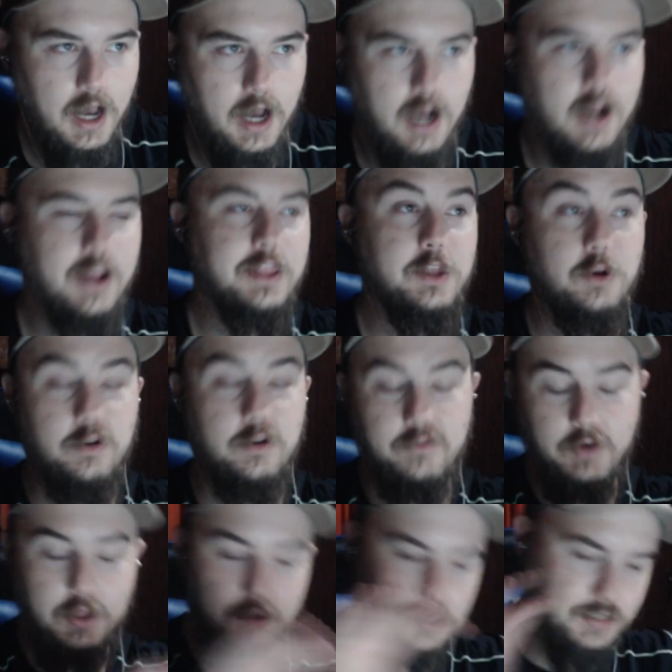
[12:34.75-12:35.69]
uh, and then you have
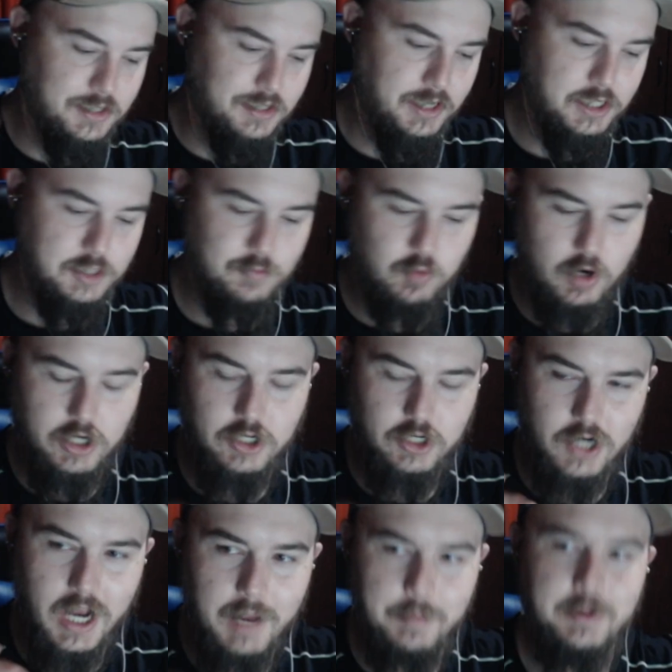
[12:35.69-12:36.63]
another selection
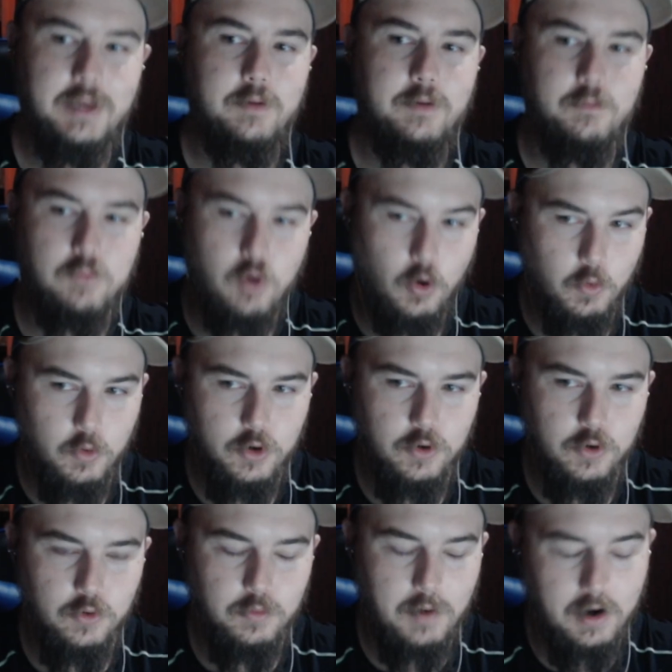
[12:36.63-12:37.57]
pressure happening in
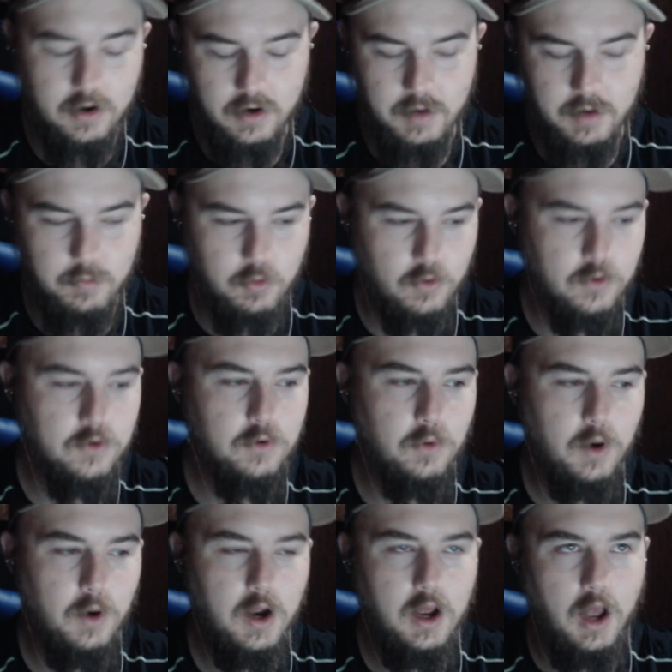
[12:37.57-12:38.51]
Peru, modern day Peru,